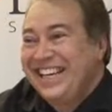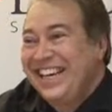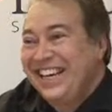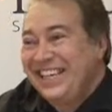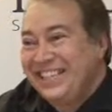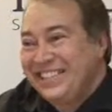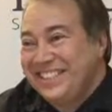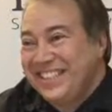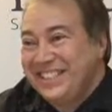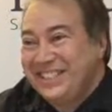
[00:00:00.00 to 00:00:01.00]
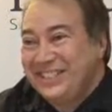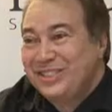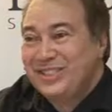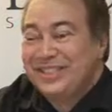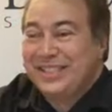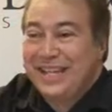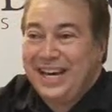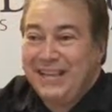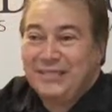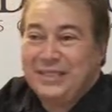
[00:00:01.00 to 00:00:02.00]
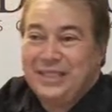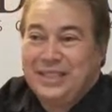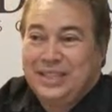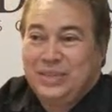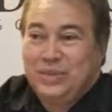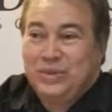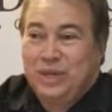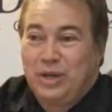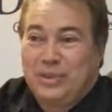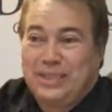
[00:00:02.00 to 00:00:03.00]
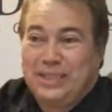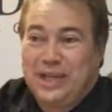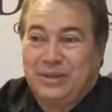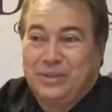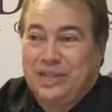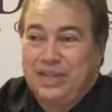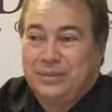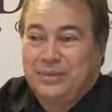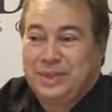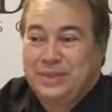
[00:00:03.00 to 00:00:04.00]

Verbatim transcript: Uh, in addition to that, you lower the downtime.